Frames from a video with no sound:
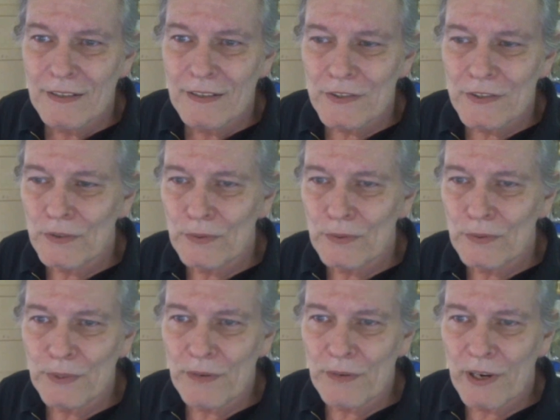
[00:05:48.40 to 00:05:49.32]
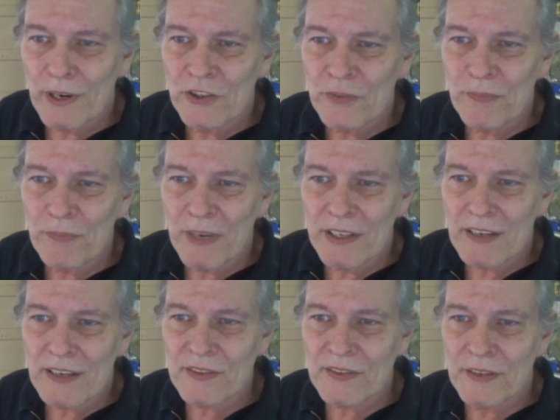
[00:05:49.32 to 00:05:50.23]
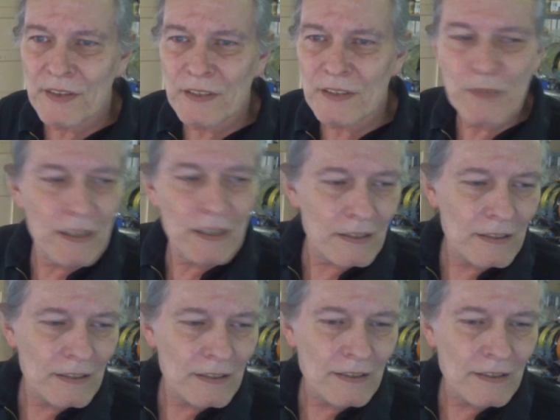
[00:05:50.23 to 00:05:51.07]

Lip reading: to rearrange my desk system here.